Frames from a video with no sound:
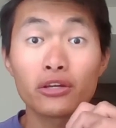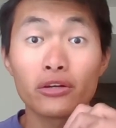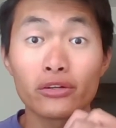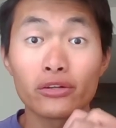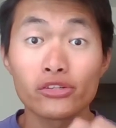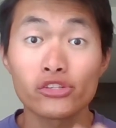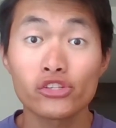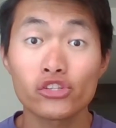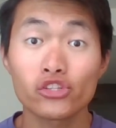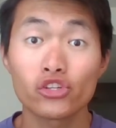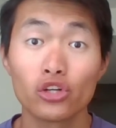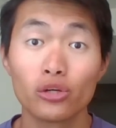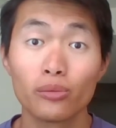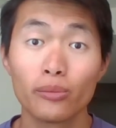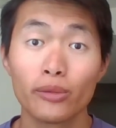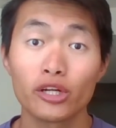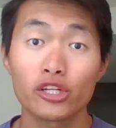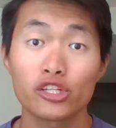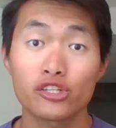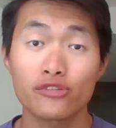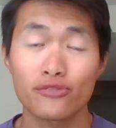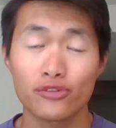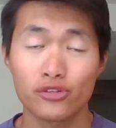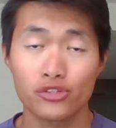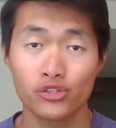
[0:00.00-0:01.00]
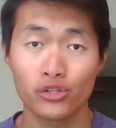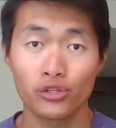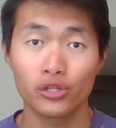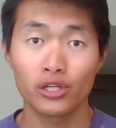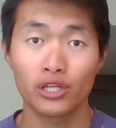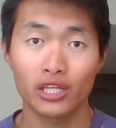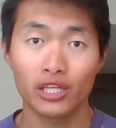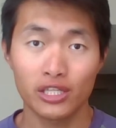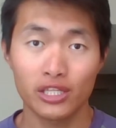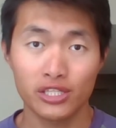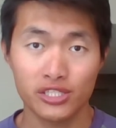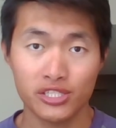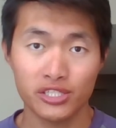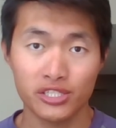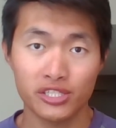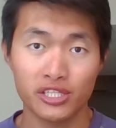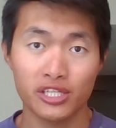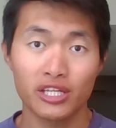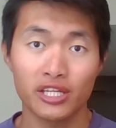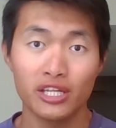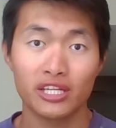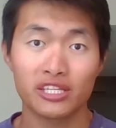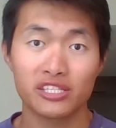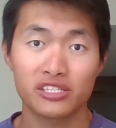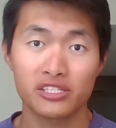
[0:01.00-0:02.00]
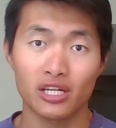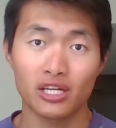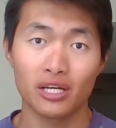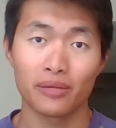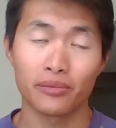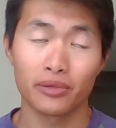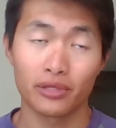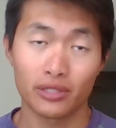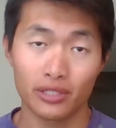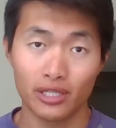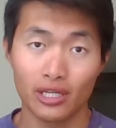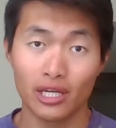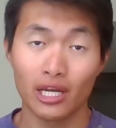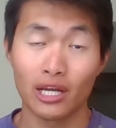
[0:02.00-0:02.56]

you all so much for tuning in to today's topic.